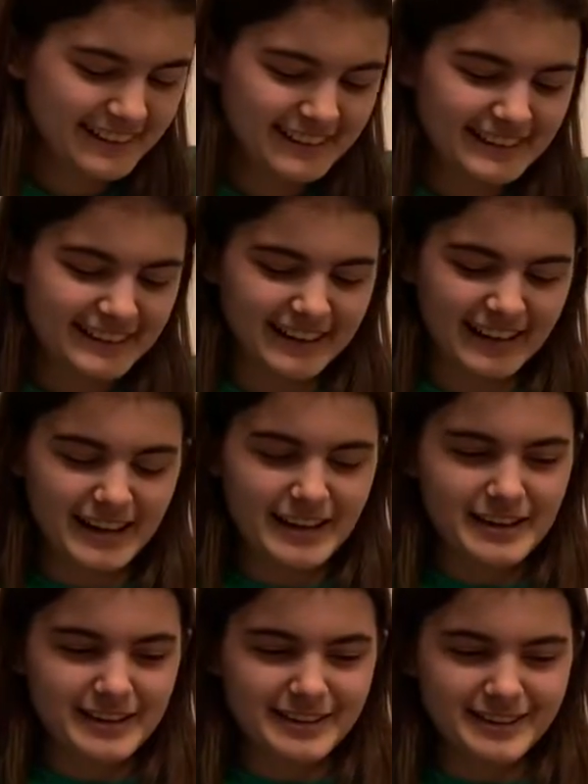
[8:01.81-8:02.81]
All right,
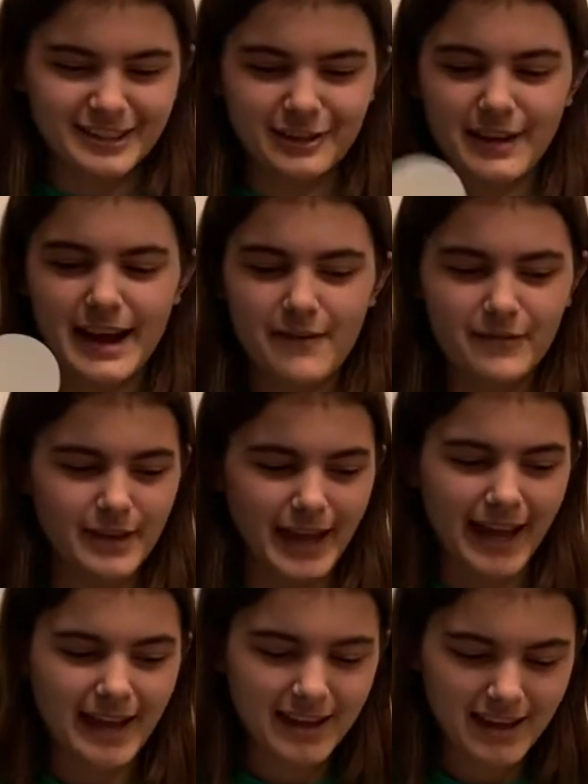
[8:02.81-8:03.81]
so I have
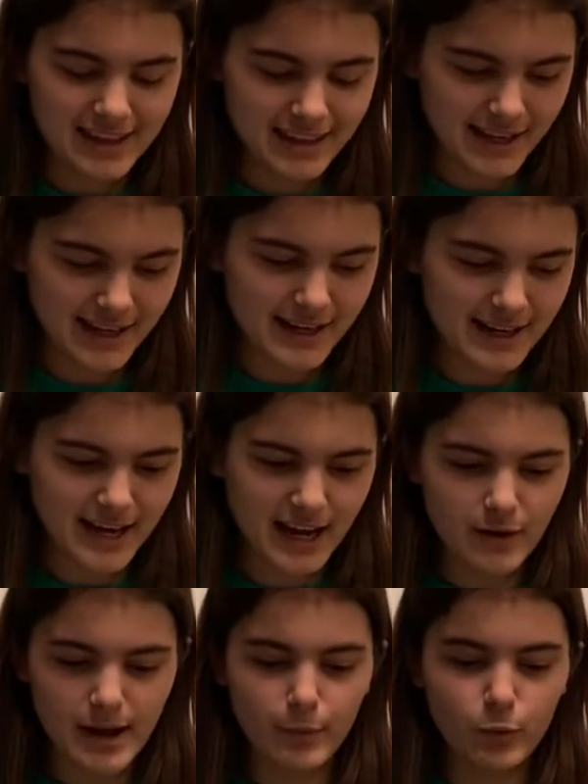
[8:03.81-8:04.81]
that. And then now
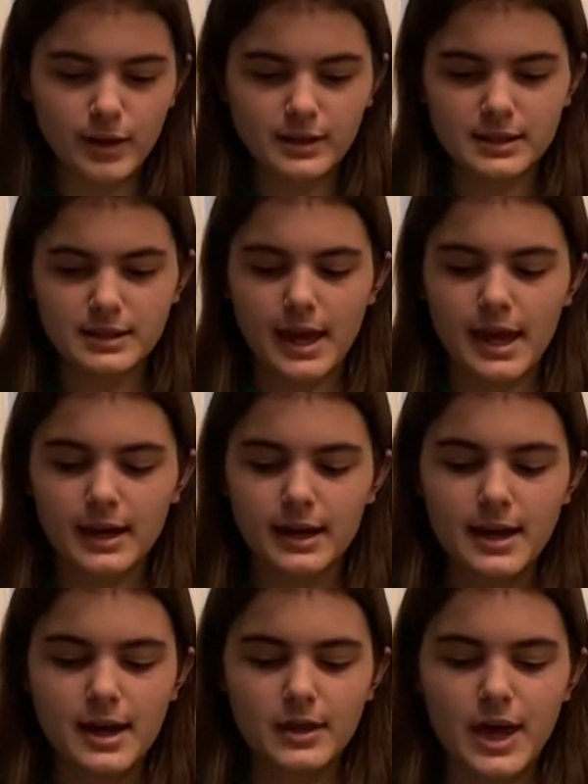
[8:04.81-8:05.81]
I'm going to take
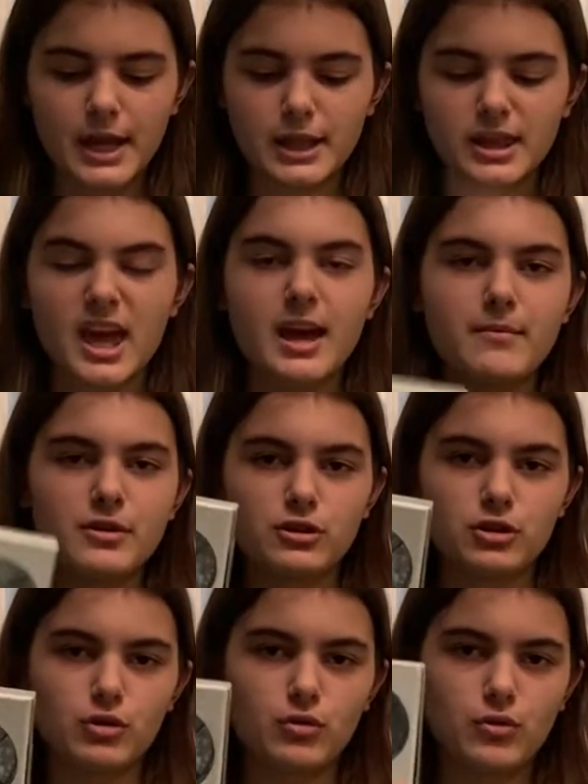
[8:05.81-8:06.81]
that same
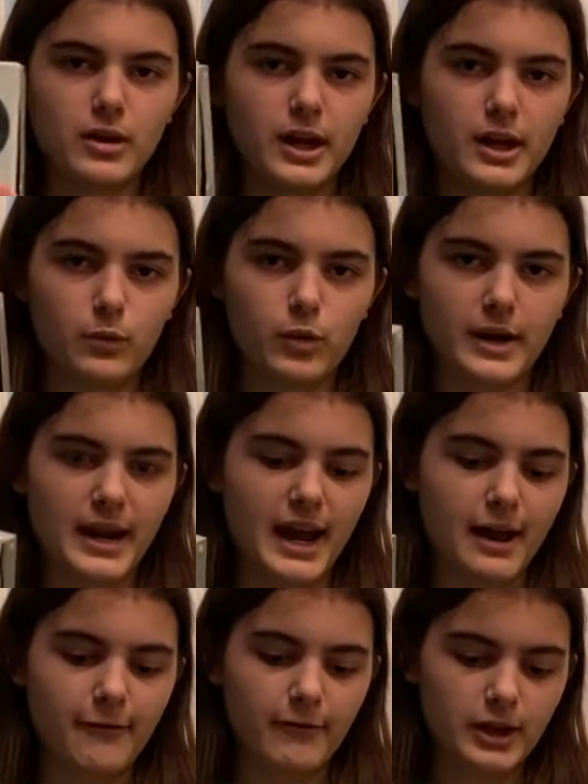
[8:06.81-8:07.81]

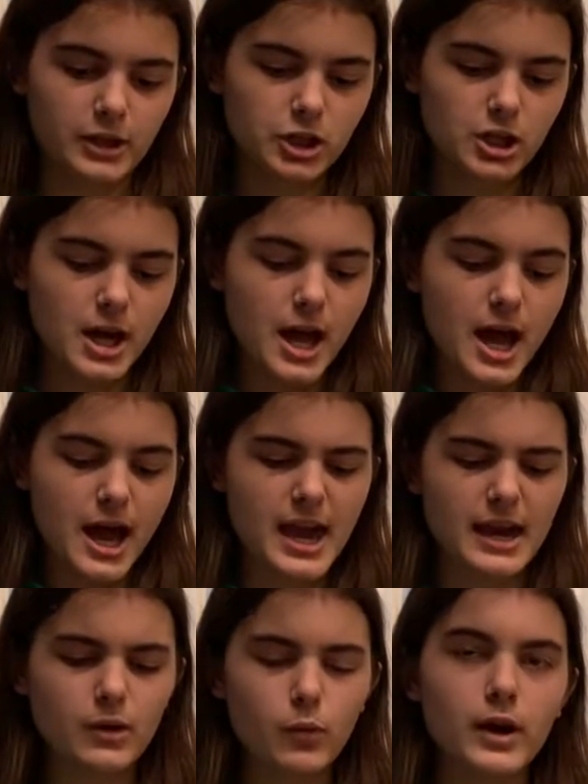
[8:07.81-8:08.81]
2.5 inch.
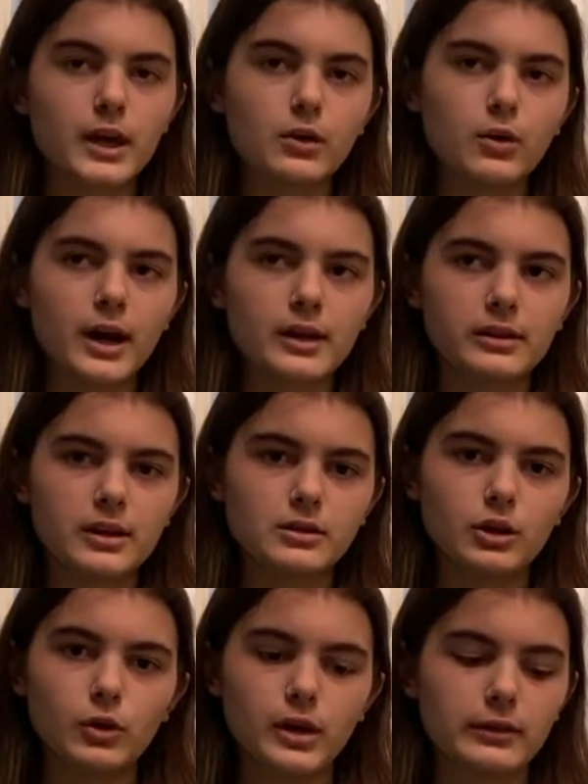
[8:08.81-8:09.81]
And what you guys can
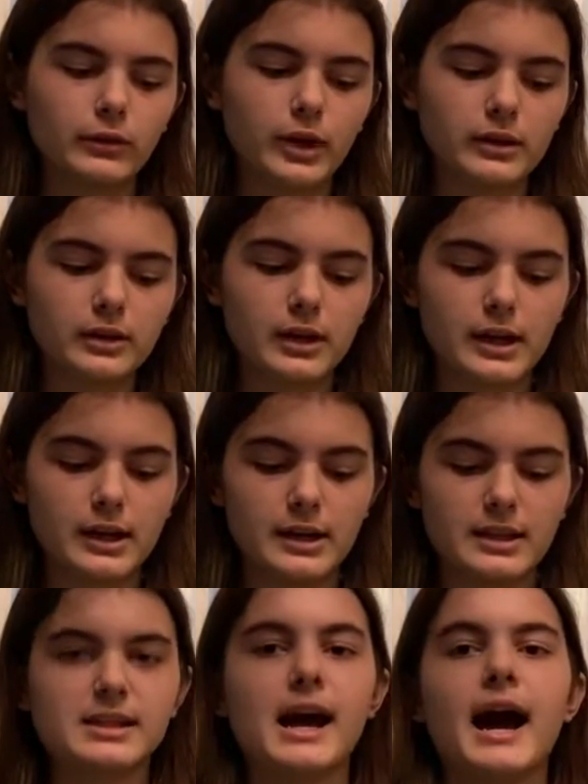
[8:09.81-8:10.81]
do is you guys can cut an
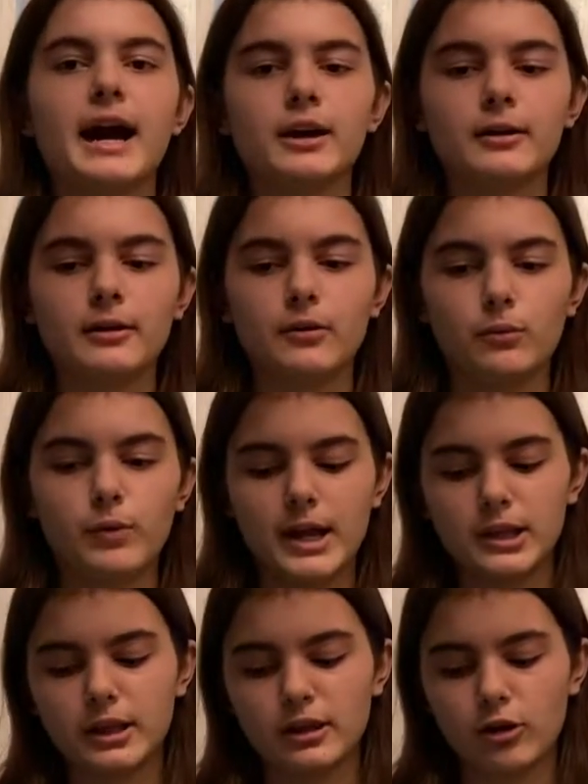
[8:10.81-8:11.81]
entire
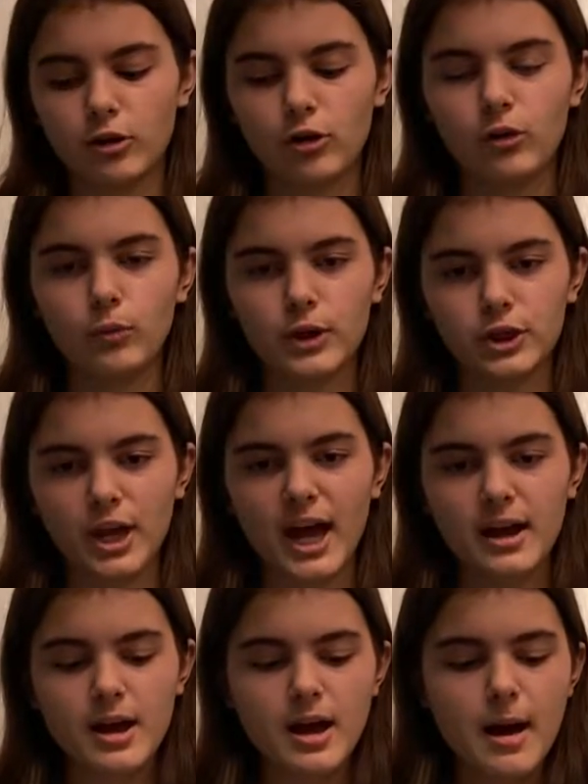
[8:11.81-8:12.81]
red circle with
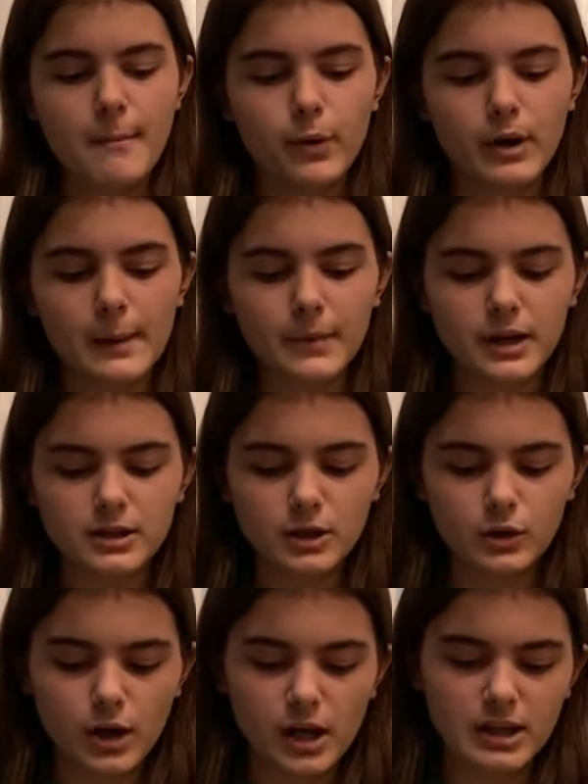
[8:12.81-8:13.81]
that. But what I'm going to do
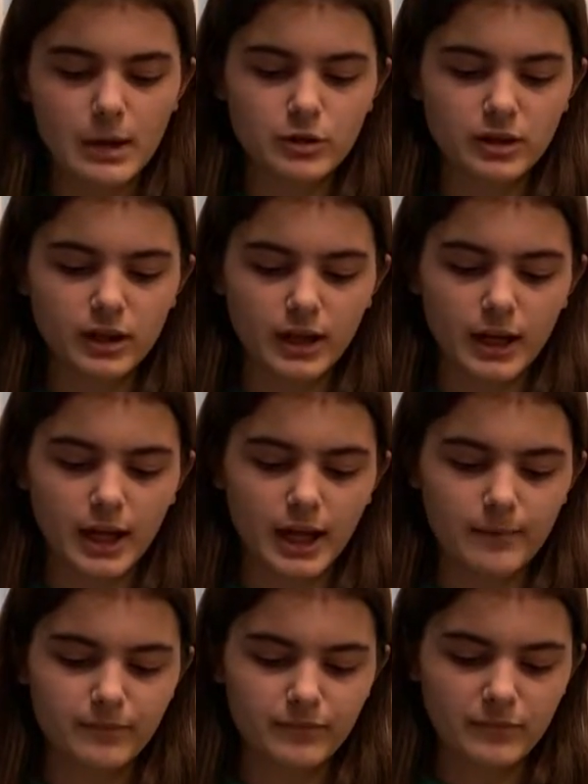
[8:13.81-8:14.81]
is I'm just going to cut
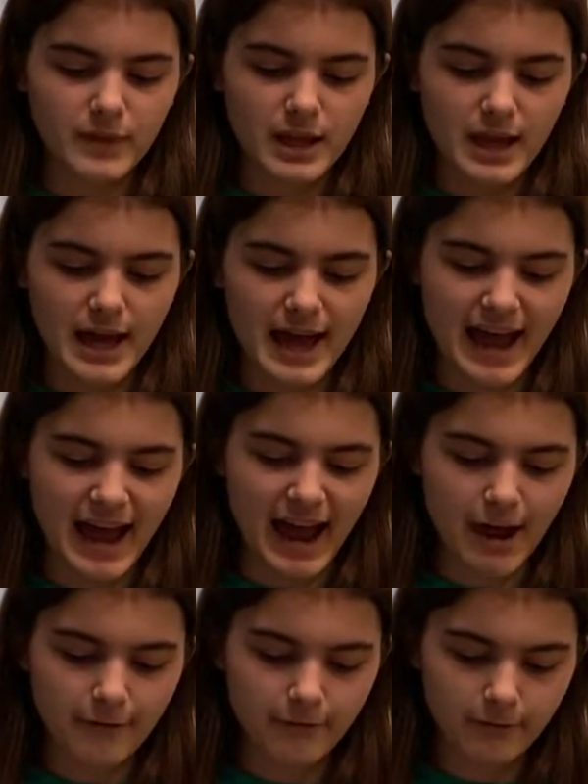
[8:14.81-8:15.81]
a
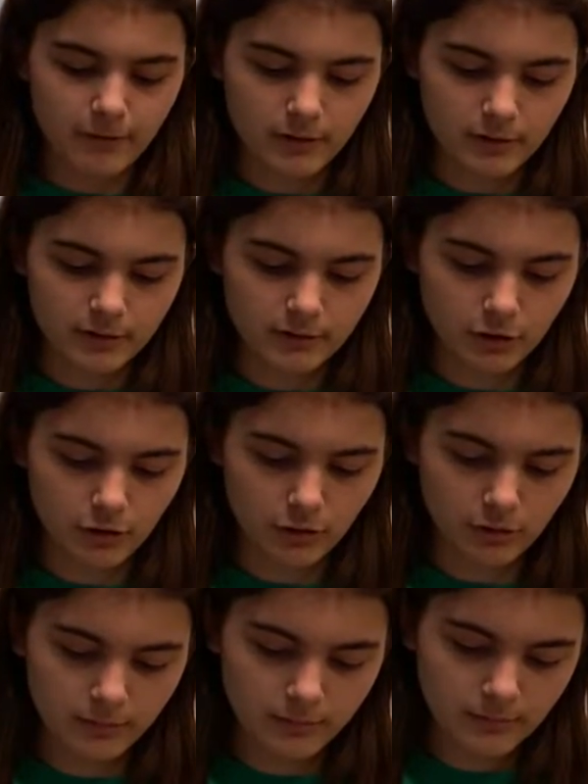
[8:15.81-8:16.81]
half circle